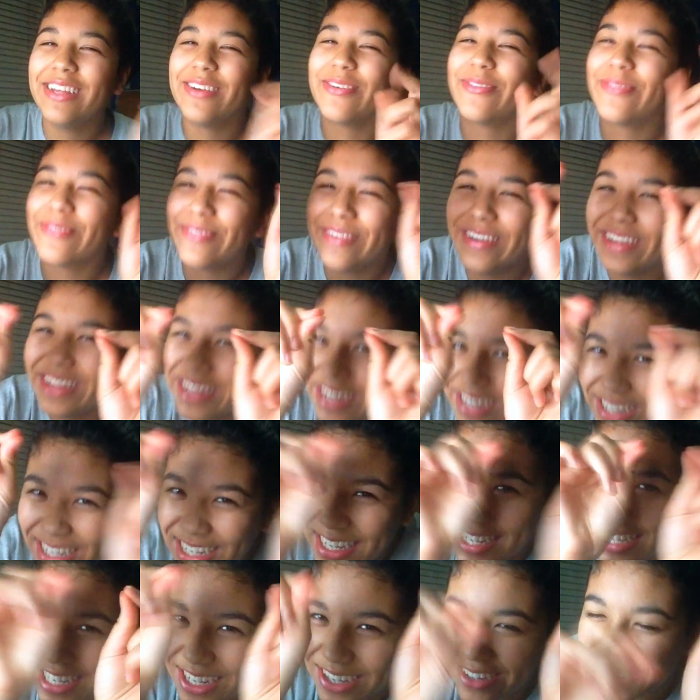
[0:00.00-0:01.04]
They're really
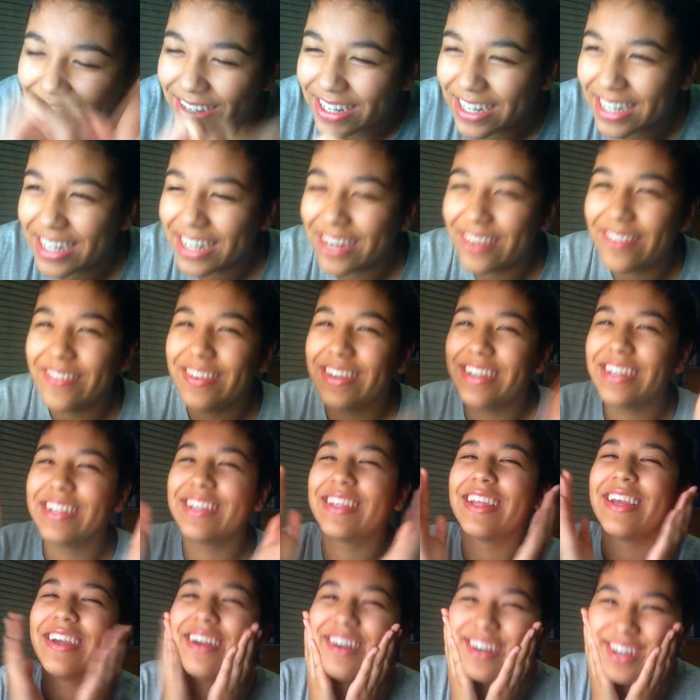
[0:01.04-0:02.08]
cute. And they're just
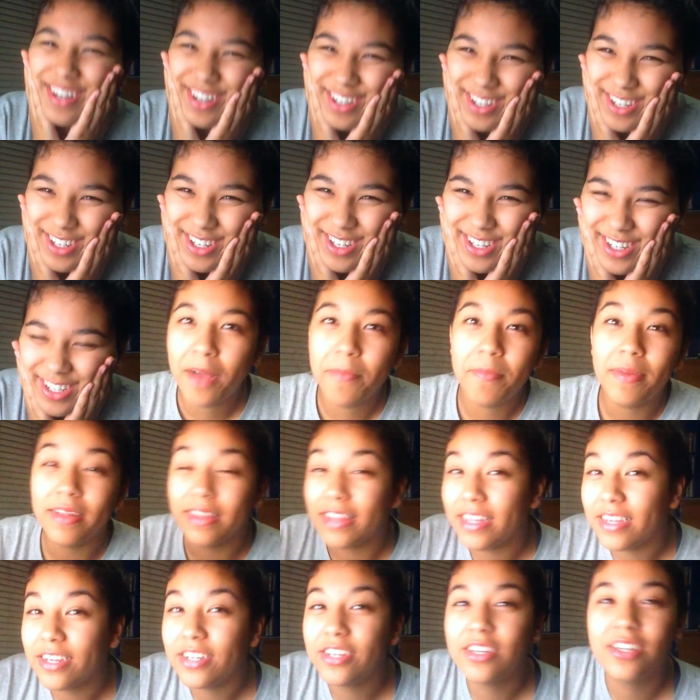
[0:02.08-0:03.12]
like, aww. But
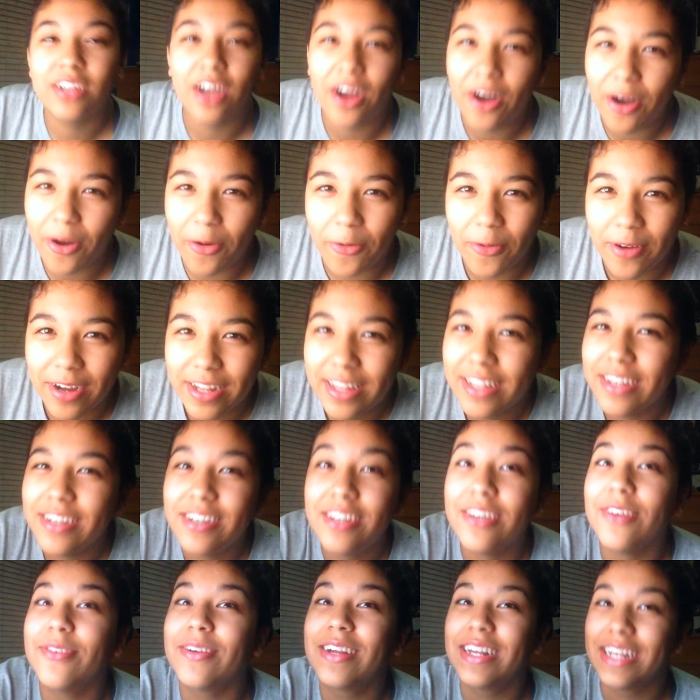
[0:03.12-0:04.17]
this show
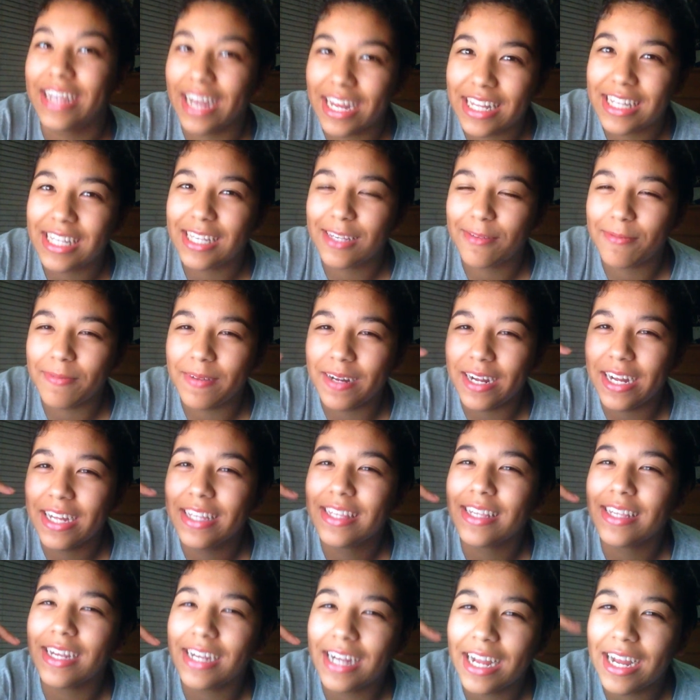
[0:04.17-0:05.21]
gets me.
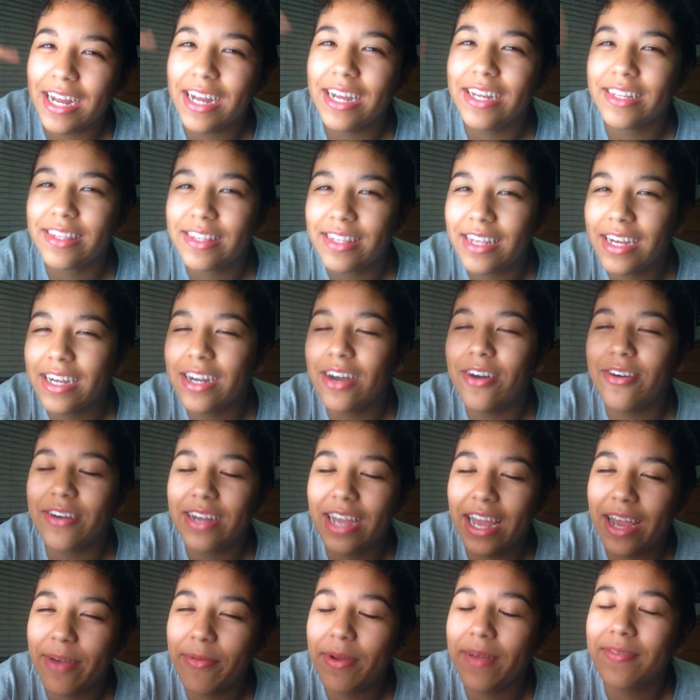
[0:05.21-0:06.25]
It's like,
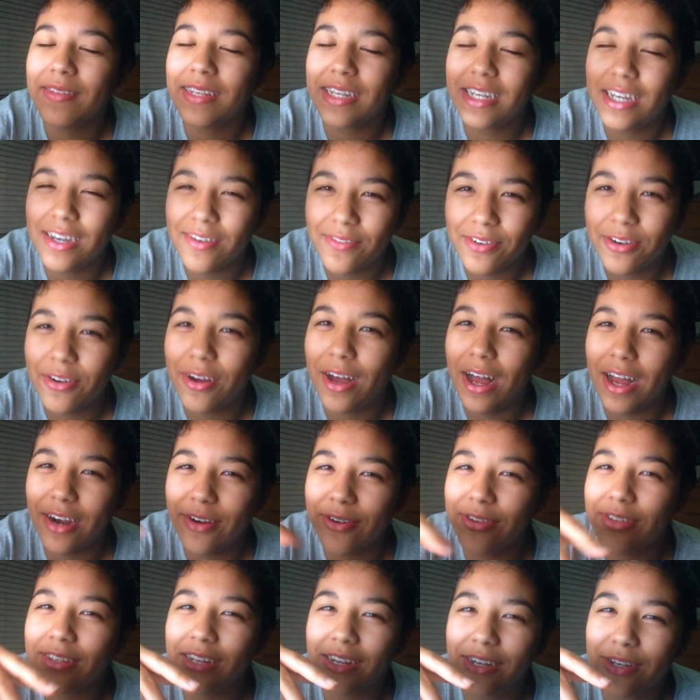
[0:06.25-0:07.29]
okay, we have to give you a
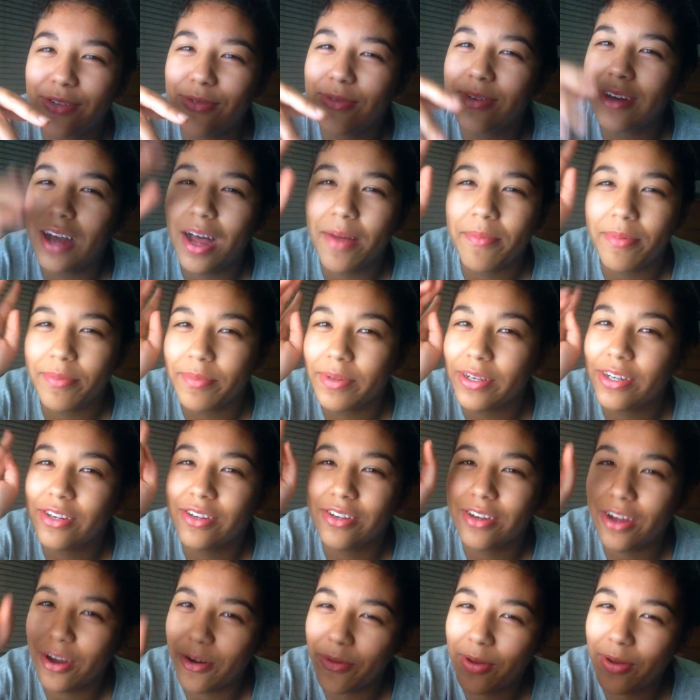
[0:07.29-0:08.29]
heterosexual couple, but you know